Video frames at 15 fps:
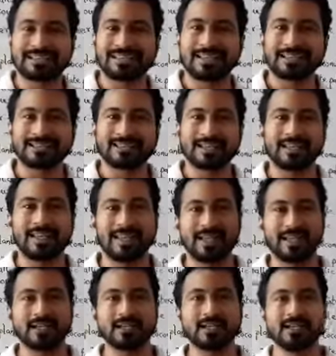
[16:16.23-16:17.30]
sex cell
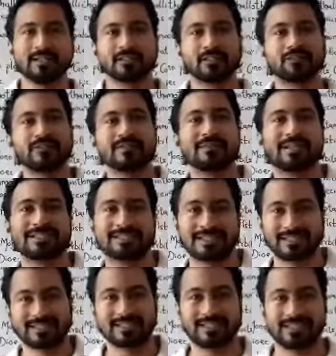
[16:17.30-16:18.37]
and the female
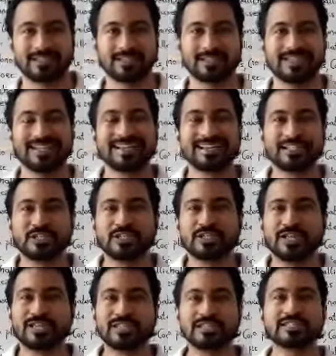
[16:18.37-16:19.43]
sex cell.
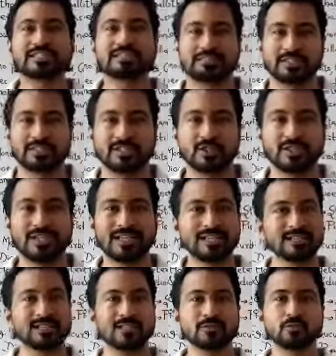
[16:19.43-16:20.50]

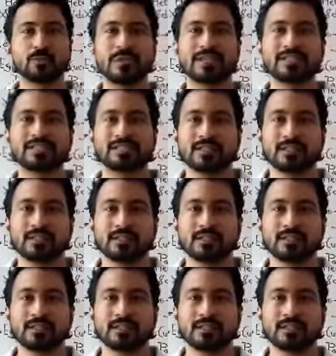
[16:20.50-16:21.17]
Genesis means